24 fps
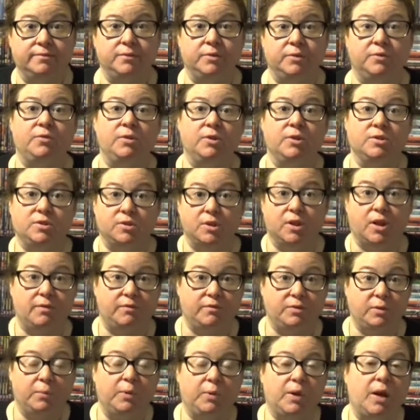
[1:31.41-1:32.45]
Well, first off,
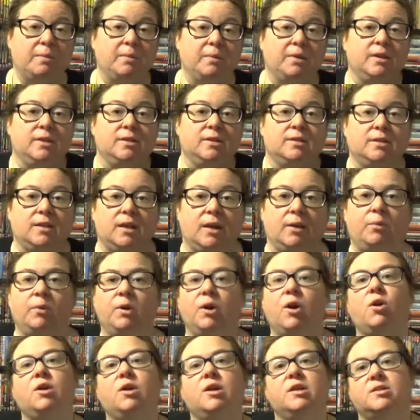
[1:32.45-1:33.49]
you're probably going to say, we
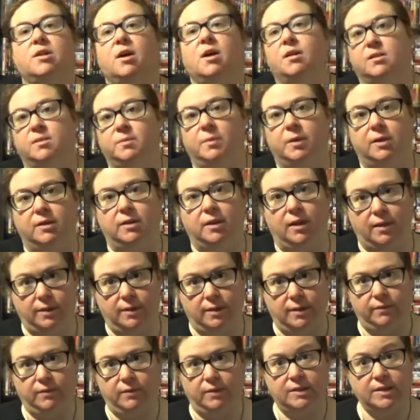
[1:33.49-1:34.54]
already talked about Night of the
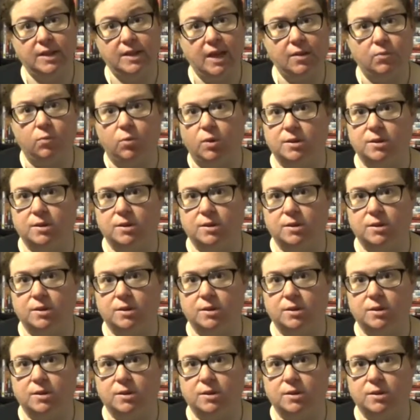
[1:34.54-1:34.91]
Living Dead.